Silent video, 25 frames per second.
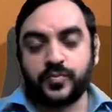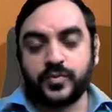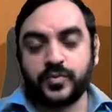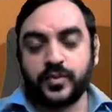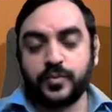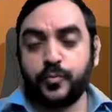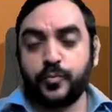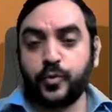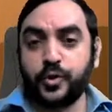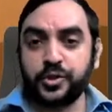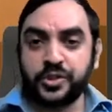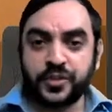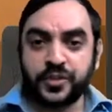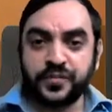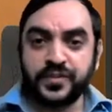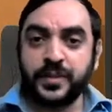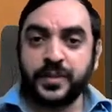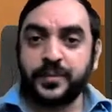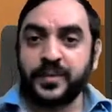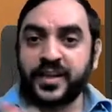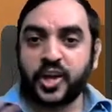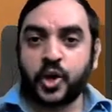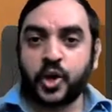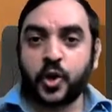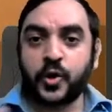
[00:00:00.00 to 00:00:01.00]
Both of them
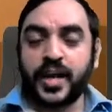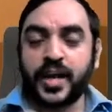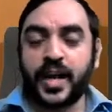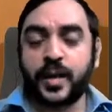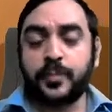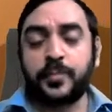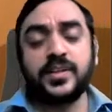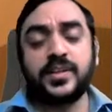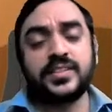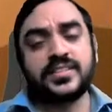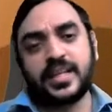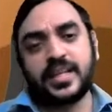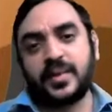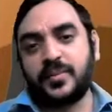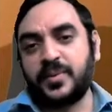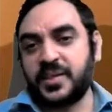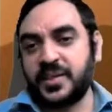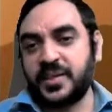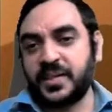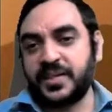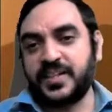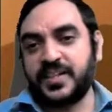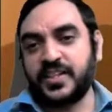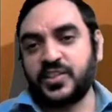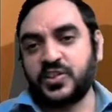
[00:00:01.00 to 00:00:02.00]
cannot happen
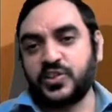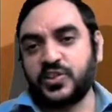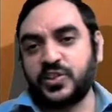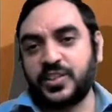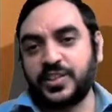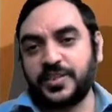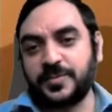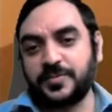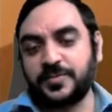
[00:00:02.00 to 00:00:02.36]
simultaneously.